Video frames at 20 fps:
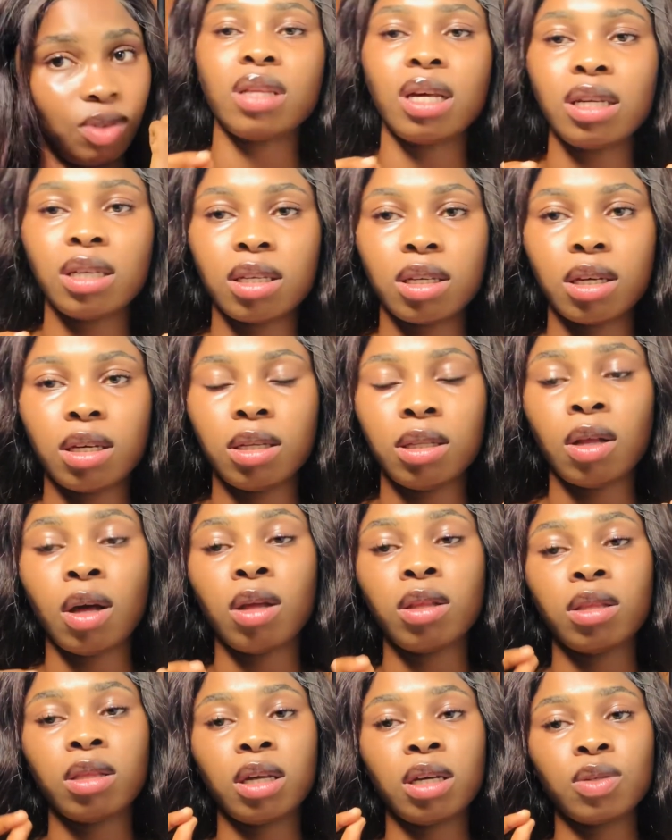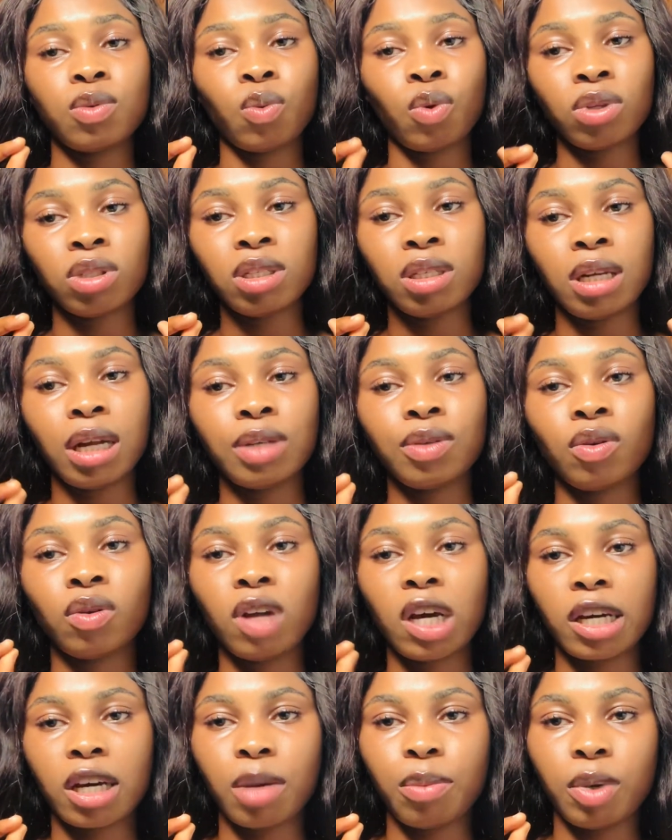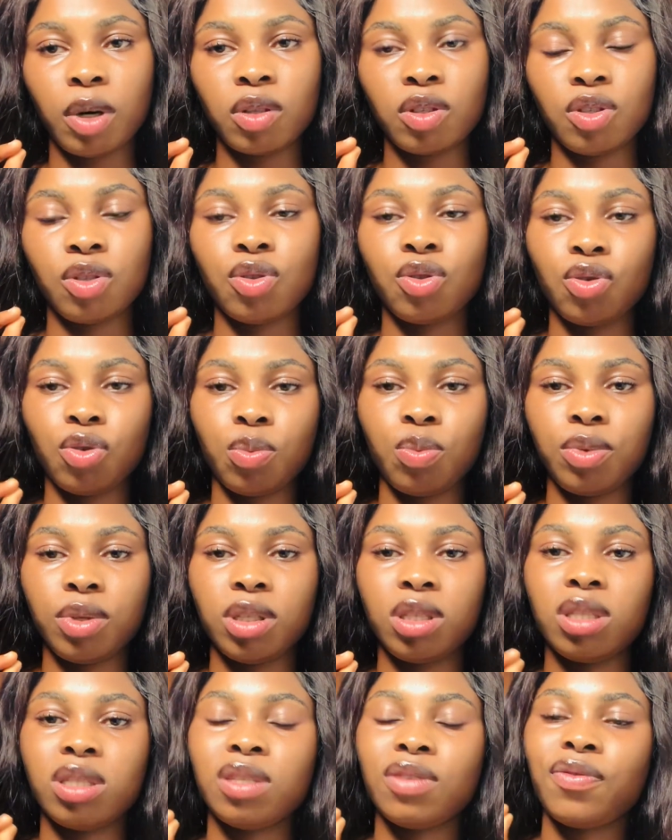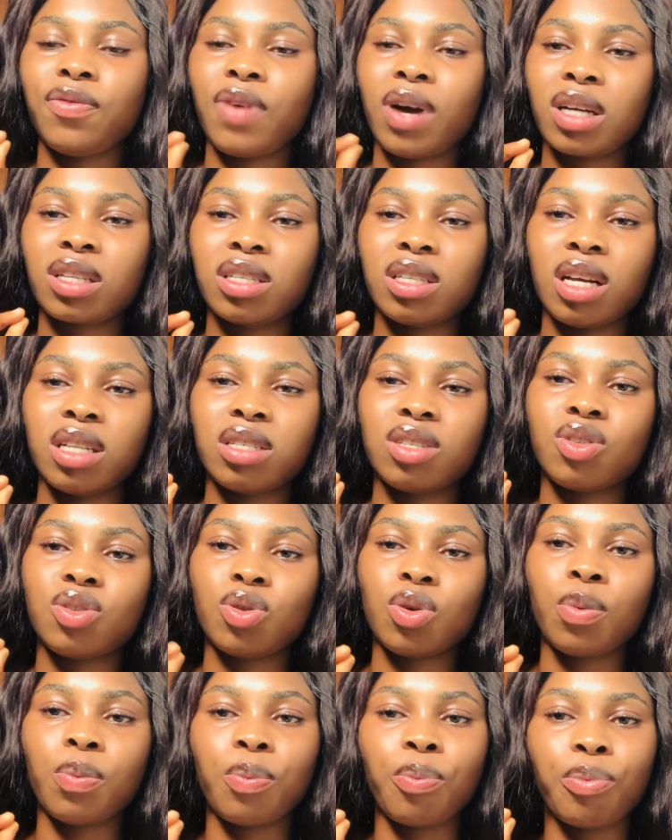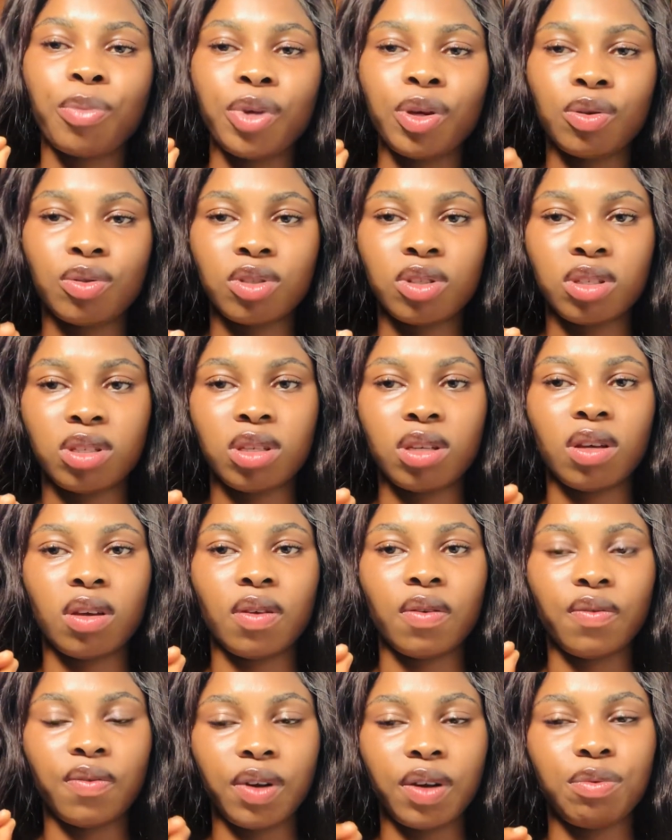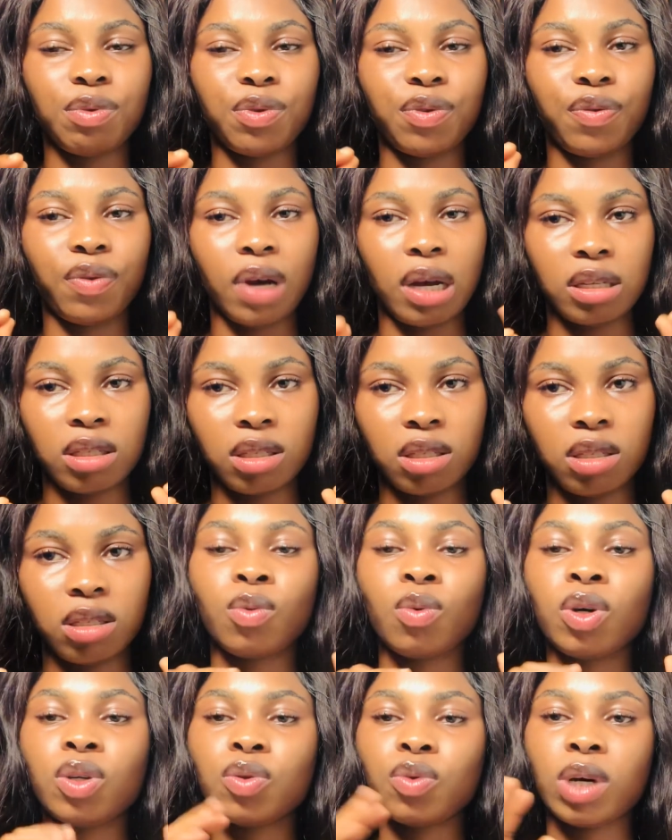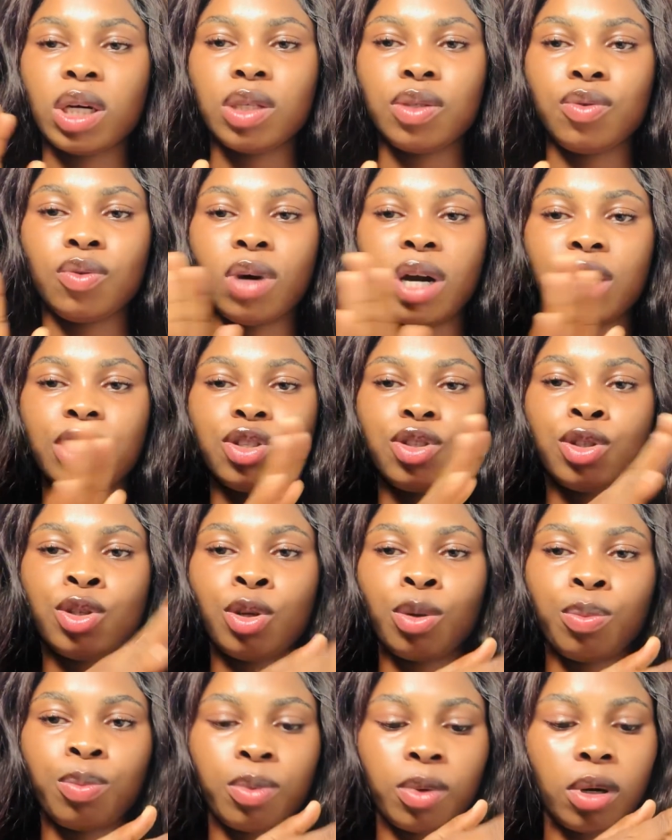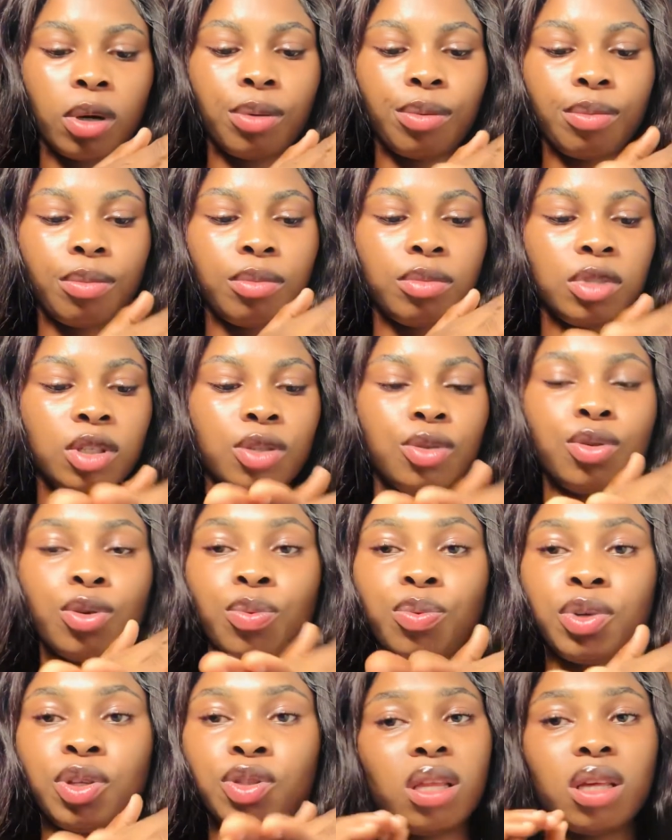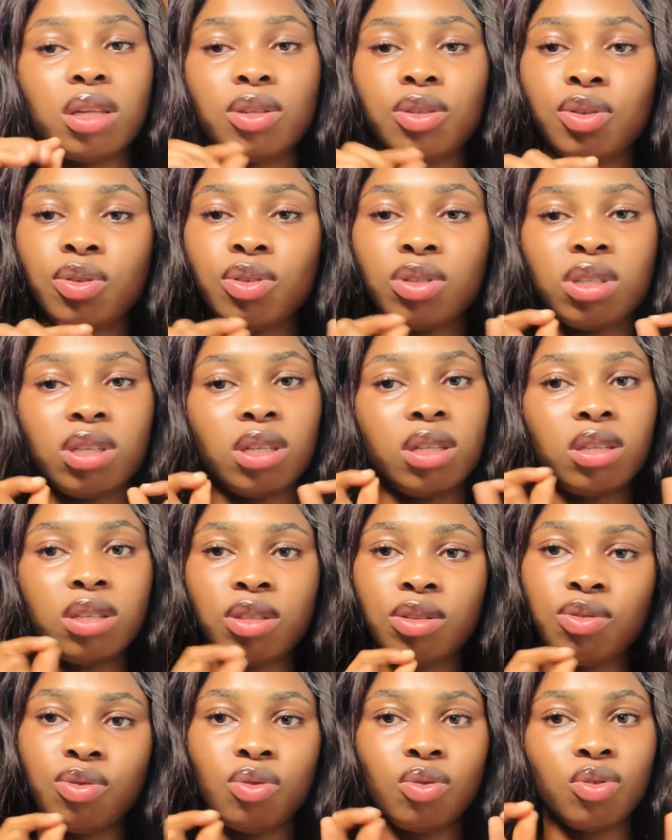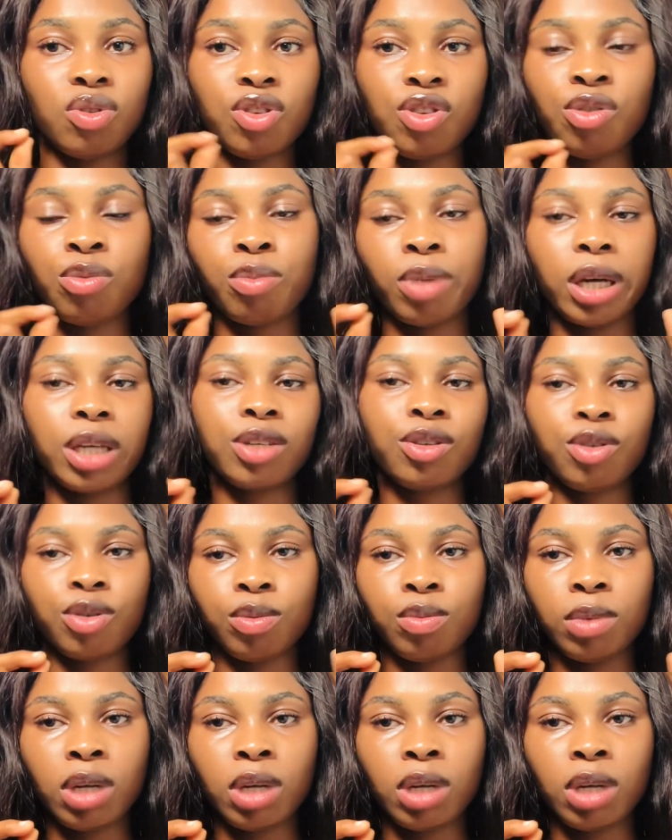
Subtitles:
Then again, there's one thing I don't like about this soap. It is the fact that the soap melts very fast. So what do? I chop the soap in and use it, cube by cube.